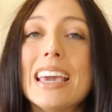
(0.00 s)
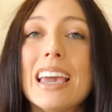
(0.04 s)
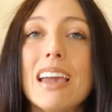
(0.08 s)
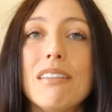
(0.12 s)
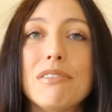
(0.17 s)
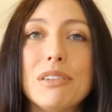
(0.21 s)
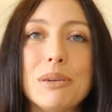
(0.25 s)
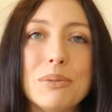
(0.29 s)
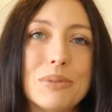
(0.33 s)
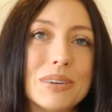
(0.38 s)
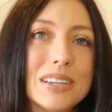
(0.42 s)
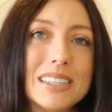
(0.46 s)

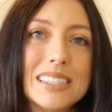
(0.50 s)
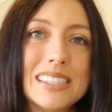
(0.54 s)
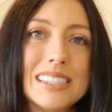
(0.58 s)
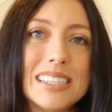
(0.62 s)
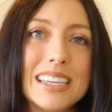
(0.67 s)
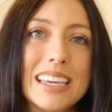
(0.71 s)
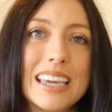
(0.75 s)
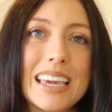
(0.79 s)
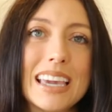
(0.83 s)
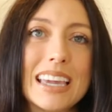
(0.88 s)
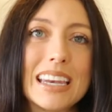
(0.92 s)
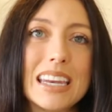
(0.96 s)
If you want to
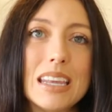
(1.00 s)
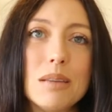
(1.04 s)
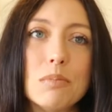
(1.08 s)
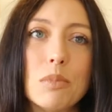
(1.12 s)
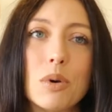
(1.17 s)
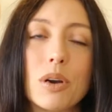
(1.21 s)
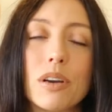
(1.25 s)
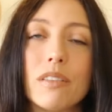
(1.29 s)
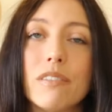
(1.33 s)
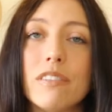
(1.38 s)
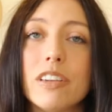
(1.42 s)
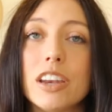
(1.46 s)
see any
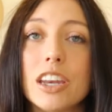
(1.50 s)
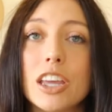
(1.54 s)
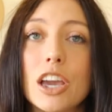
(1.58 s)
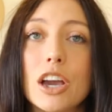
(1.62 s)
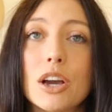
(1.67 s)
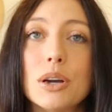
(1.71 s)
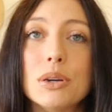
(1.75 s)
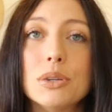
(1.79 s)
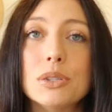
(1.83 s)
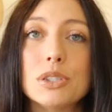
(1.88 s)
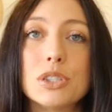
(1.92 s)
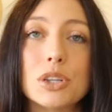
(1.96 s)
more
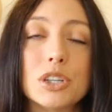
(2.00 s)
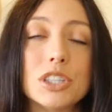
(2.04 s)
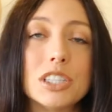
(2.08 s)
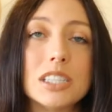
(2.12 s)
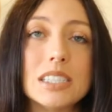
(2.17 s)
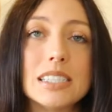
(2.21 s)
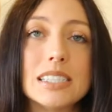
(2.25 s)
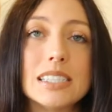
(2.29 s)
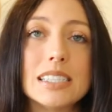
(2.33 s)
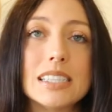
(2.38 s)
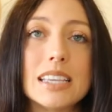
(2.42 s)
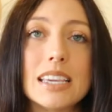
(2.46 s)
videos or
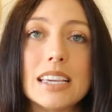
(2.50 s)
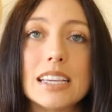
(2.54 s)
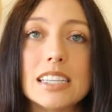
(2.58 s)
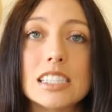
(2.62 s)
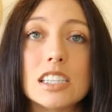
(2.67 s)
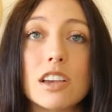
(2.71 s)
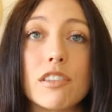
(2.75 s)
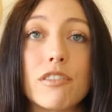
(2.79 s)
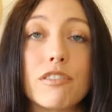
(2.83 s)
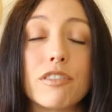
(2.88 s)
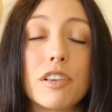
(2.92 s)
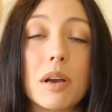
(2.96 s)
just
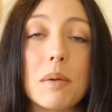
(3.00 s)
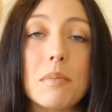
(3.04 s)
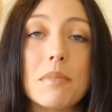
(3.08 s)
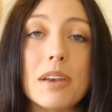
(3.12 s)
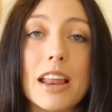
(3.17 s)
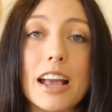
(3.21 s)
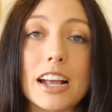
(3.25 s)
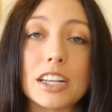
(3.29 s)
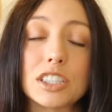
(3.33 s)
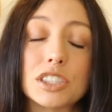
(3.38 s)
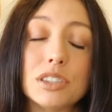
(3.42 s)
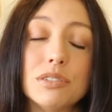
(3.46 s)
things from
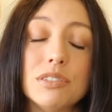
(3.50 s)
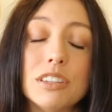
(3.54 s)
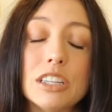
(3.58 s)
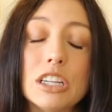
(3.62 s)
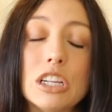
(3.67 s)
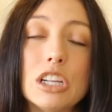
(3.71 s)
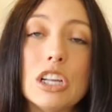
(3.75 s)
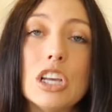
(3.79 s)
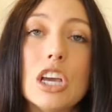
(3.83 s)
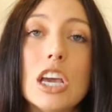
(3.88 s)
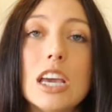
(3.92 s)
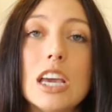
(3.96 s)

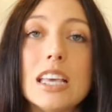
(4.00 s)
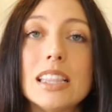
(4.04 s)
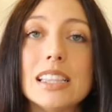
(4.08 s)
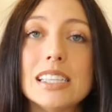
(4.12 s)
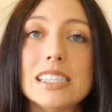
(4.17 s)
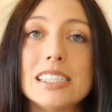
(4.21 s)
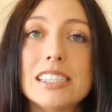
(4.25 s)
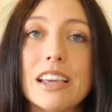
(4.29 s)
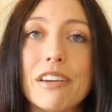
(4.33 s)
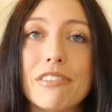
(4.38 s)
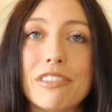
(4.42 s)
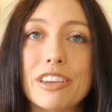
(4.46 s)
Nashville,
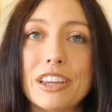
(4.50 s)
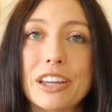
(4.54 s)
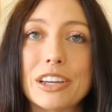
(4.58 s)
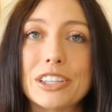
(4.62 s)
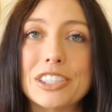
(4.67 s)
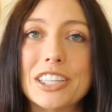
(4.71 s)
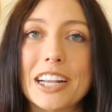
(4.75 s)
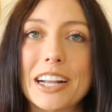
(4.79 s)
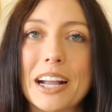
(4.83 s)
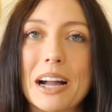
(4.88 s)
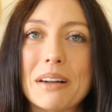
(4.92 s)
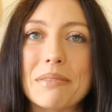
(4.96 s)
then definitely go
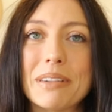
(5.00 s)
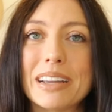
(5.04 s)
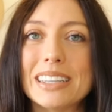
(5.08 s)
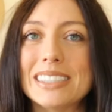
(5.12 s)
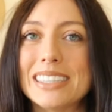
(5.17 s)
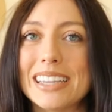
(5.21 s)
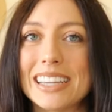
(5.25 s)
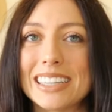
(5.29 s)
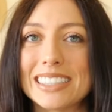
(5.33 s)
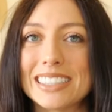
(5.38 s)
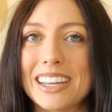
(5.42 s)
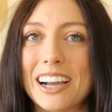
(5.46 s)
check out my
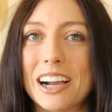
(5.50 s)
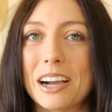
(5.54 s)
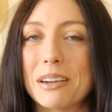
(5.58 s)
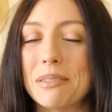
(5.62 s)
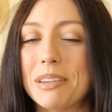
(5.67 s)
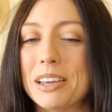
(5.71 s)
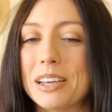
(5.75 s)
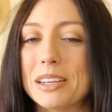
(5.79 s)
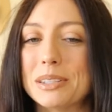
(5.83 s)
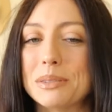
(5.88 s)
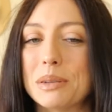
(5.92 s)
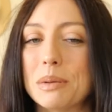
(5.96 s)
TikTok
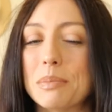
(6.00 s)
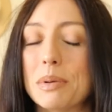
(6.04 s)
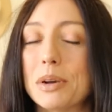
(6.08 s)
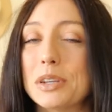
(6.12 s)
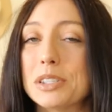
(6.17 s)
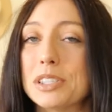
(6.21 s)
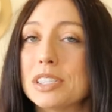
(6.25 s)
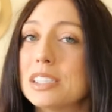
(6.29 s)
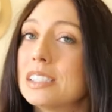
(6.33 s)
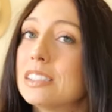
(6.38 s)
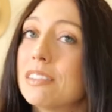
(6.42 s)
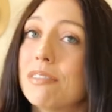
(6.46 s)
because we
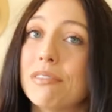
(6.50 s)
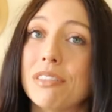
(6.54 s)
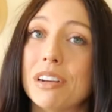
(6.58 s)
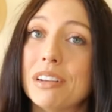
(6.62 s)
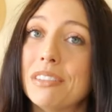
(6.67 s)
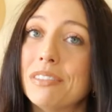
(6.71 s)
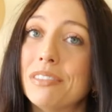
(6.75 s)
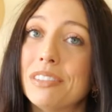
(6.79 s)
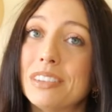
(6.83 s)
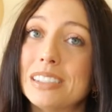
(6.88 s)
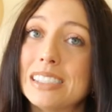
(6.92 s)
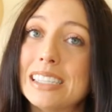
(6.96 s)
posted some
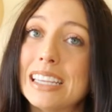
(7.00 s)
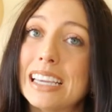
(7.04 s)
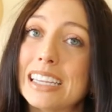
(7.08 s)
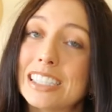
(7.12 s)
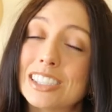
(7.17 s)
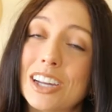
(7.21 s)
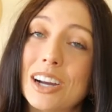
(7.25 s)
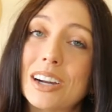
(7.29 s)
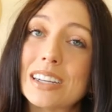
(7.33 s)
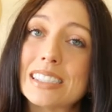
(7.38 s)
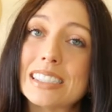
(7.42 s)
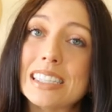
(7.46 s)
fun
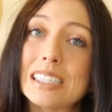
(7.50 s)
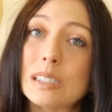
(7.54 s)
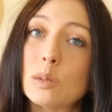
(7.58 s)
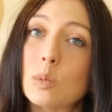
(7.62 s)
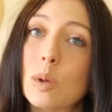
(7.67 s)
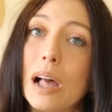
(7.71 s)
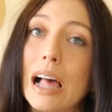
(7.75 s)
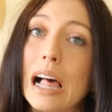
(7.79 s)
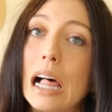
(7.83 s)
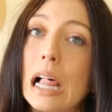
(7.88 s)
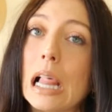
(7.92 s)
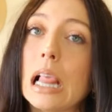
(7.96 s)
TikToks as
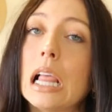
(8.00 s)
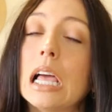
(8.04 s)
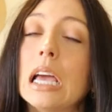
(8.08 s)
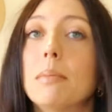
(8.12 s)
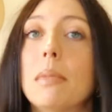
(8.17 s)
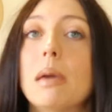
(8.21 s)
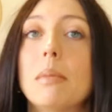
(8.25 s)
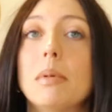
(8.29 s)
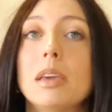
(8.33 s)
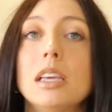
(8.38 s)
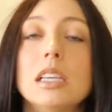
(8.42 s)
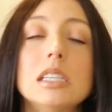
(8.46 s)
well.
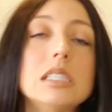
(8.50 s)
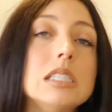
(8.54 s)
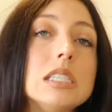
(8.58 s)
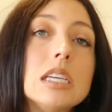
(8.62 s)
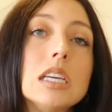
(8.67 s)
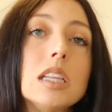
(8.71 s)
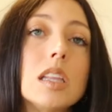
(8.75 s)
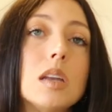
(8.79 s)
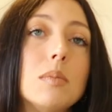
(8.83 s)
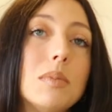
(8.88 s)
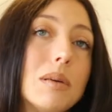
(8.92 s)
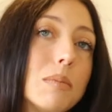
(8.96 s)
Maybe you see
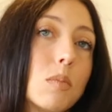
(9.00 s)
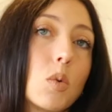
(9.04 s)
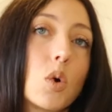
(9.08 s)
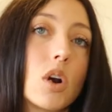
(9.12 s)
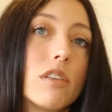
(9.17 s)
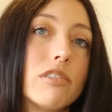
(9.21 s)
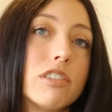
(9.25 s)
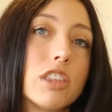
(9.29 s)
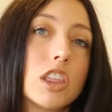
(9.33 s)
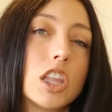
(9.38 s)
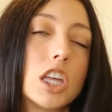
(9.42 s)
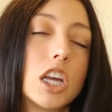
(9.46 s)
a little bit more
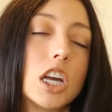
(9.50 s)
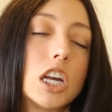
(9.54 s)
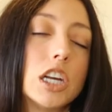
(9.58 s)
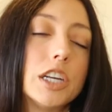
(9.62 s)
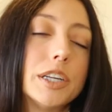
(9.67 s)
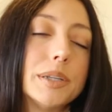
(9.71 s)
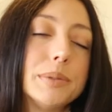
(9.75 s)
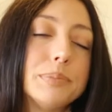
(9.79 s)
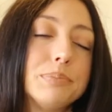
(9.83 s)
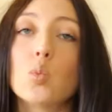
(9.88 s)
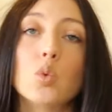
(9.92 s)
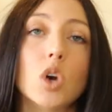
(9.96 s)
of the
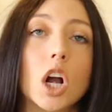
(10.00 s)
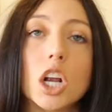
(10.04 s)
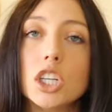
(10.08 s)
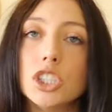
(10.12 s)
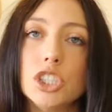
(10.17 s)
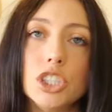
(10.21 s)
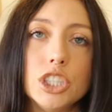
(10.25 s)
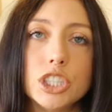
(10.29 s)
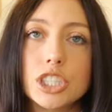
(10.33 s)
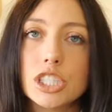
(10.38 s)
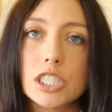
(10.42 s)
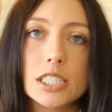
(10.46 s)
um,
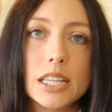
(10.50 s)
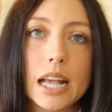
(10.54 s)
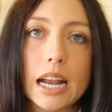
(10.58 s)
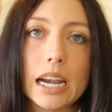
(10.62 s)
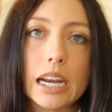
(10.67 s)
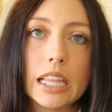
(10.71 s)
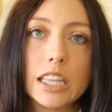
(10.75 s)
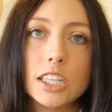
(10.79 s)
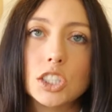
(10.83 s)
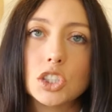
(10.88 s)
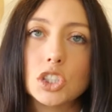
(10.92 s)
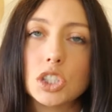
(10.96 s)
raunchier
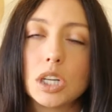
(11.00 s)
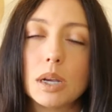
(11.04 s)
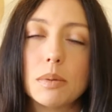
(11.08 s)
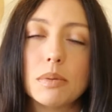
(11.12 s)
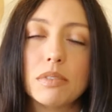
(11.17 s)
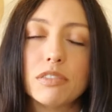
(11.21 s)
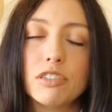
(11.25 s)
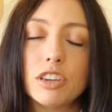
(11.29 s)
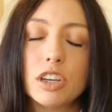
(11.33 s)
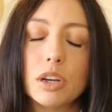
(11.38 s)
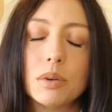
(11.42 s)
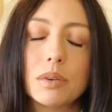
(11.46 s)
side of the
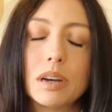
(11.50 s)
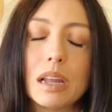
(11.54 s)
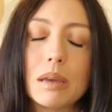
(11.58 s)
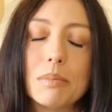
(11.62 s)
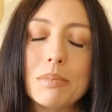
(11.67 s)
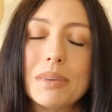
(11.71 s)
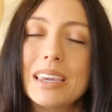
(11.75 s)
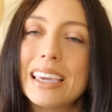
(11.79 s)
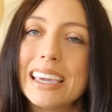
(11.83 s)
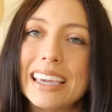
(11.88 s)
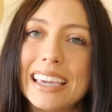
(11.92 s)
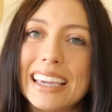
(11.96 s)
trip, if you know what I
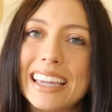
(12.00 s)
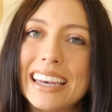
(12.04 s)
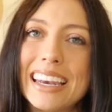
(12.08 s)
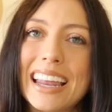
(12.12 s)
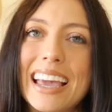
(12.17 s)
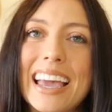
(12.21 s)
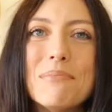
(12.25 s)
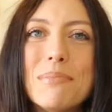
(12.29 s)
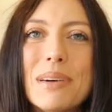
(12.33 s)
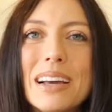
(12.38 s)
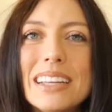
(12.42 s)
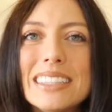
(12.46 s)

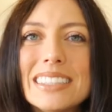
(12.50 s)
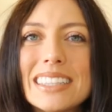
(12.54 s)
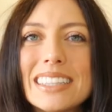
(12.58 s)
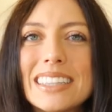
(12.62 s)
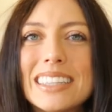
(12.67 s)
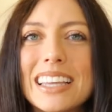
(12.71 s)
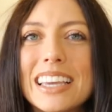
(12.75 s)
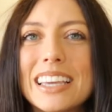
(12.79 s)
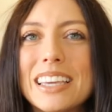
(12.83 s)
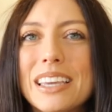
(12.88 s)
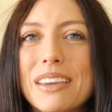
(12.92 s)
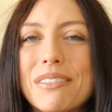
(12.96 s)
mean. But
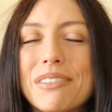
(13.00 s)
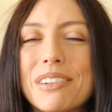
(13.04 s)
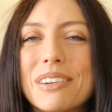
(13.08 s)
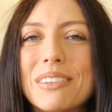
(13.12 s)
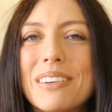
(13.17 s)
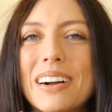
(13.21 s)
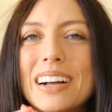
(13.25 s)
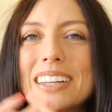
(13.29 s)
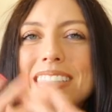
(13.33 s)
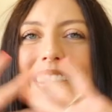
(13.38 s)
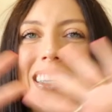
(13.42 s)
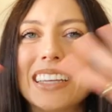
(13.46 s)
thank you for
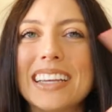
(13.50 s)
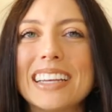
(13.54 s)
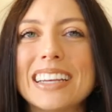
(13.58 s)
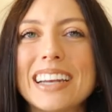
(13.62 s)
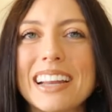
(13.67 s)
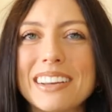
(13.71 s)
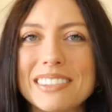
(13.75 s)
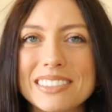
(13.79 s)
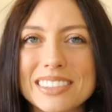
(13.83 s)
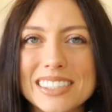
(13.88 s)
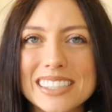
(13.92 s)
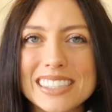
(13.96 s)
watching, and
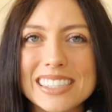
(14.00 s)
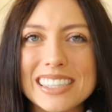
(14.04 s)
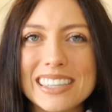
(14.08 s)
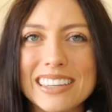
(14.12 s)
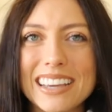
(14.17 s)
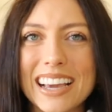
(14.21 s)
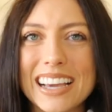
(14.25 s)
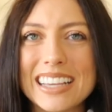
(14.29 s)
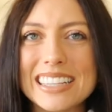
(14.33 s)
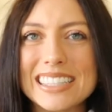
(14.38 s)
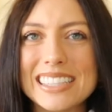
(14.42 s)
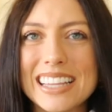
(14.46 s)
I will see
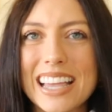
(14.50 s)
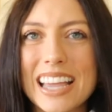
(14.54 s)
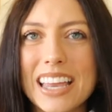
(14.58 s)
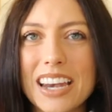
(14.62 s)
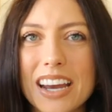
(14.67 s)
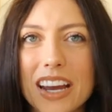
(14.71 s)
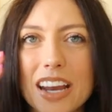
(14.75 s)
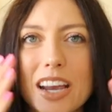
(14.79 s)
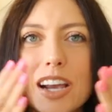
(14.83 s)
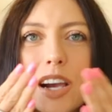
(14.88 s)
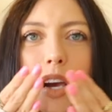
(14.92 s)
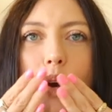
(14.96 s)
you guys
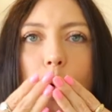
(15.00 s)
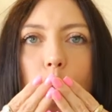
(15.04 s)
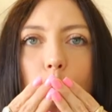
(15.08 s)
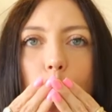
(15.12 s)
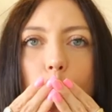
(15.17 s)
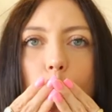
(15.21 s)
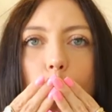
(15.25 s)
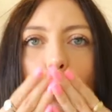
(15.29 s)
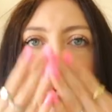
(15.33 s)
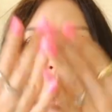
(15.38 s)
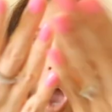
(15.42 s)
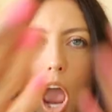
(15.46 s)
later.
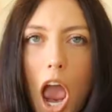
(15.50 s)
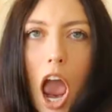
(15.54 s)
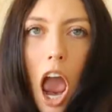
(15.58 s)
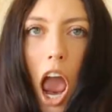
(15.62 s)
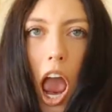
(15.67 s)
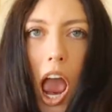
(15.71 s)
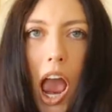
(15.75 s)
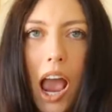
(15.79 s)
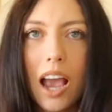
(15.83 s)
Mwah.